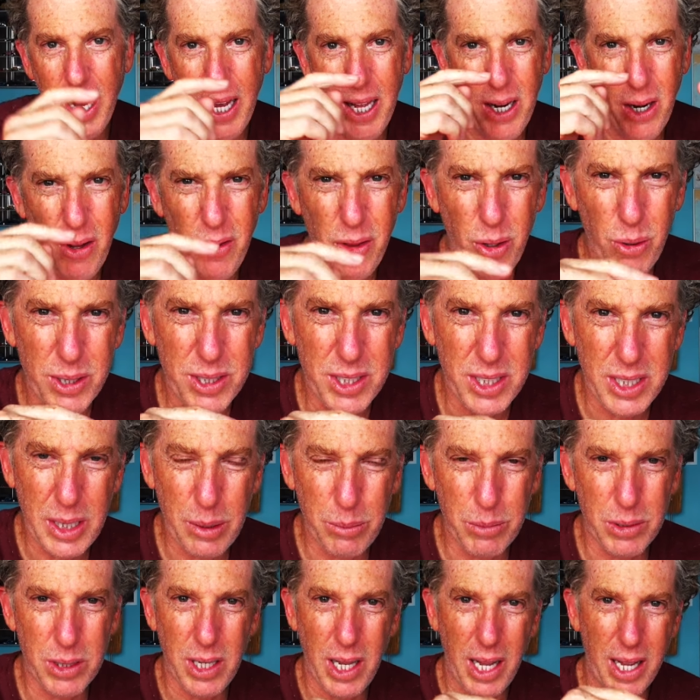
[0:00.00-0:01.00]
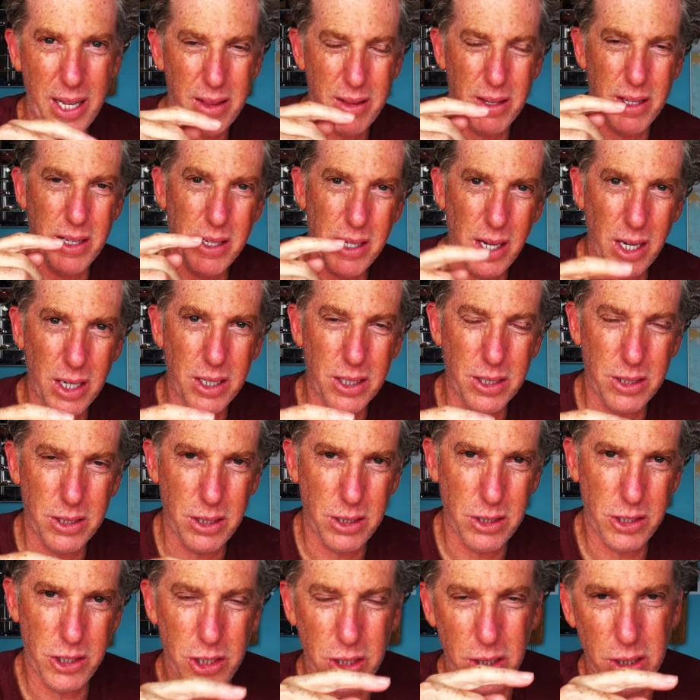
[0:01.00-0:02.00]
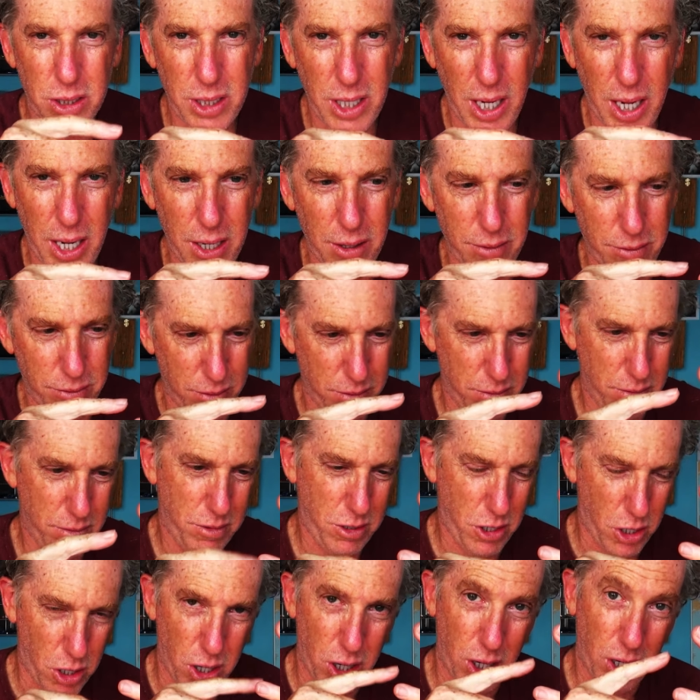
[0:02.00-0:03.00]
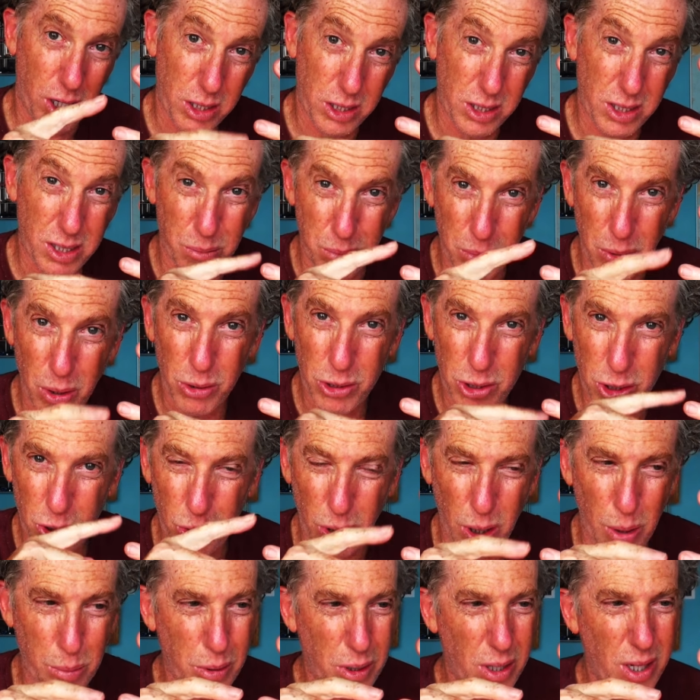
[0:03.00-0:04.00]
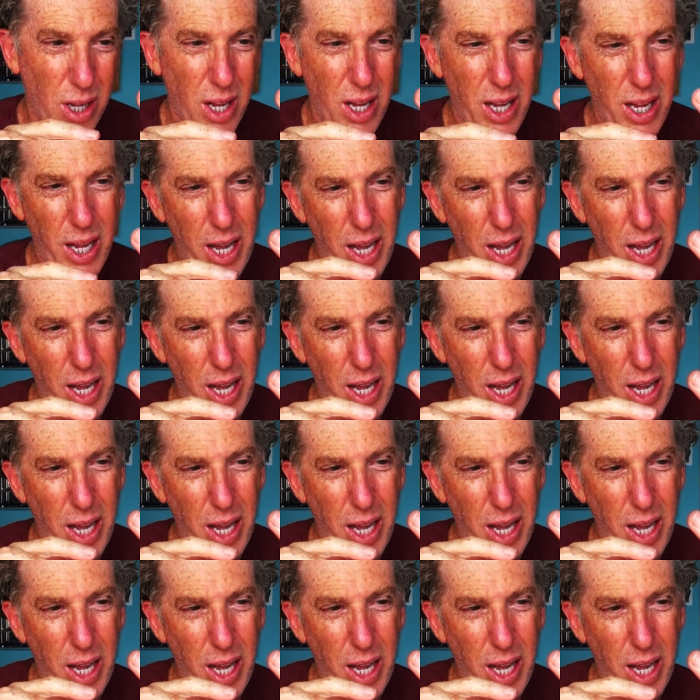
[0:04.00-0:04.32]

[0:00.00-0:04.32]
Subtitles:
And although it seems like the youngest should kind of cause the most trouble,